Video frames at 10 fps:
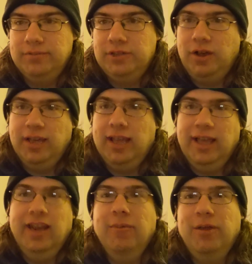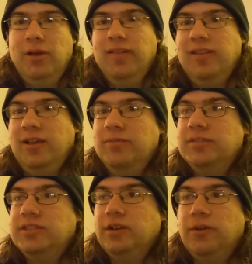talking and getting my thoughts out.
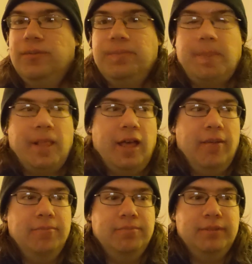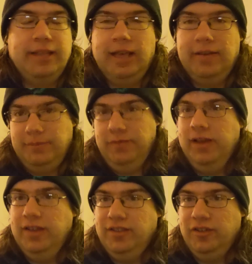So, again, if you
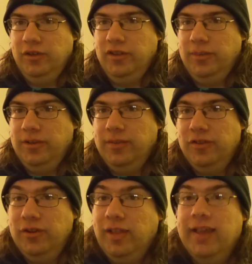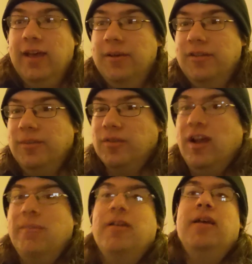guys enjoy this, please be sure to like, comment, and
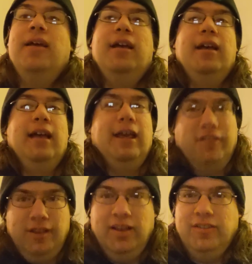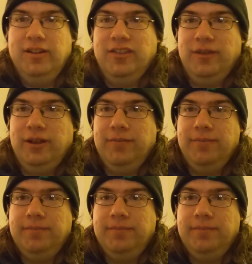subscribe, and I'll see you guys in the next video.